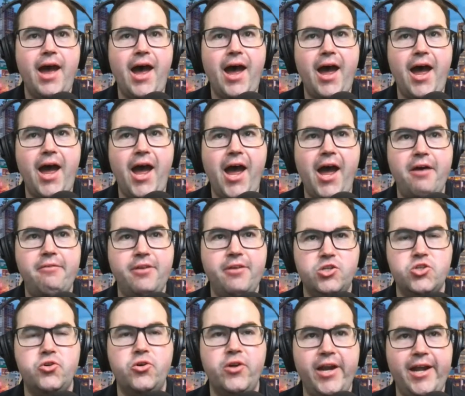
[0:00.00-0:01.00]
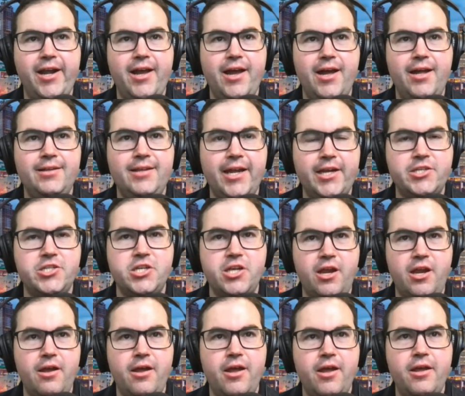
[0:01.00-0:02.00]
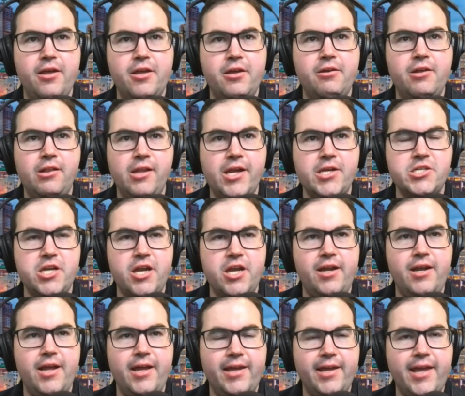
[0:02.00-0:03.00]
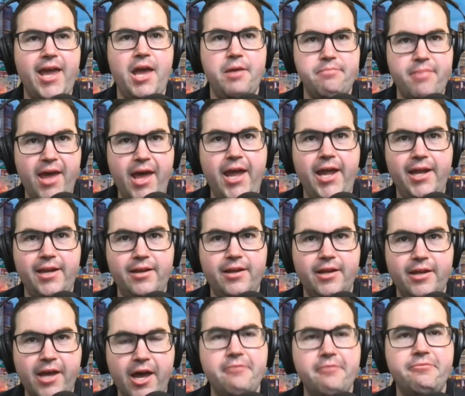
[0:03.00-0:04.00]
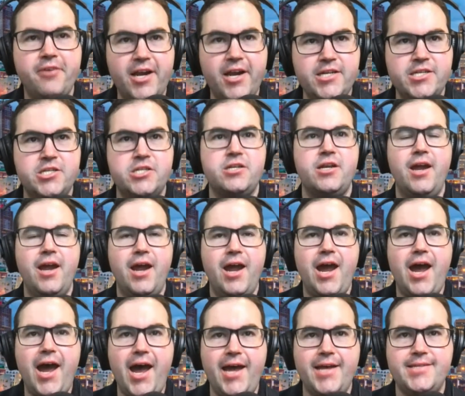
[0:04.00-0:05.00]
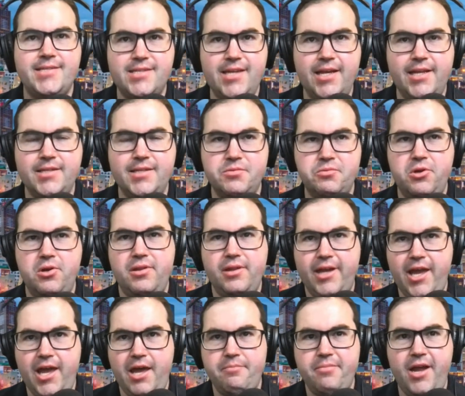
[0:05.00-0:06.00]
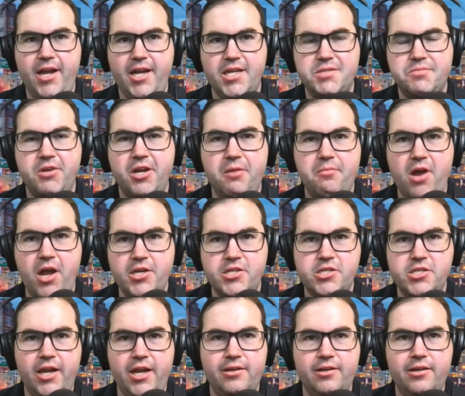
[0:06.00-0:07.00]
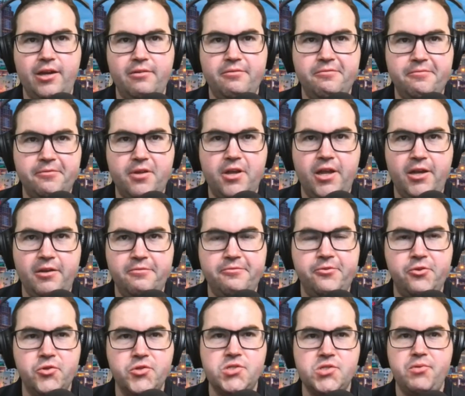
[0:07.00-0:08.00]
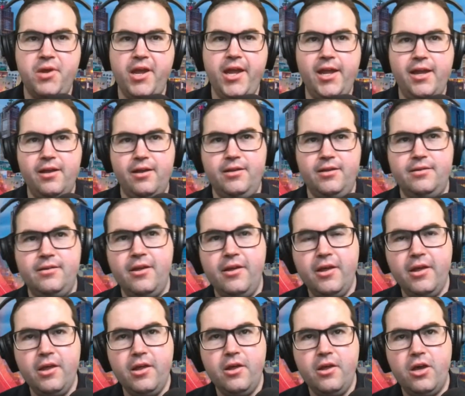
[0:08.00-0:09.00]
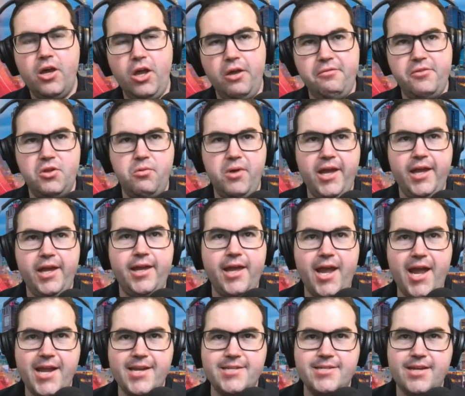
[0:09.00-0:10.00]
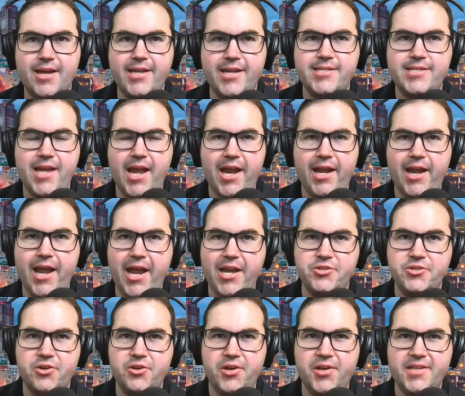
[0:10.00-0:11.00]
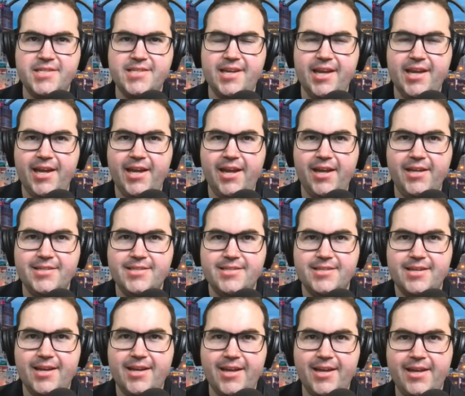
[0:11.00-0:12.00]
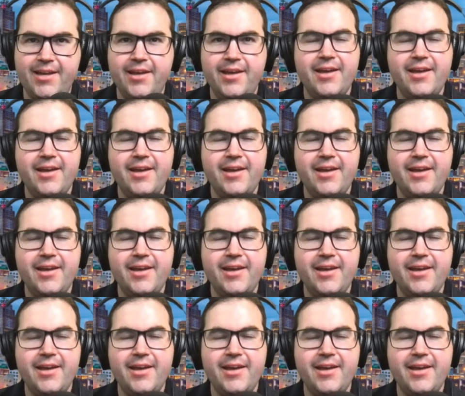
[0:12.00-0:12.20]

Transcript: uh, Victorian election uh, election campaign coverage uh, since well the campaign is pretty much in in in full swing and over the weekend uh, Dan Andrews he's uh,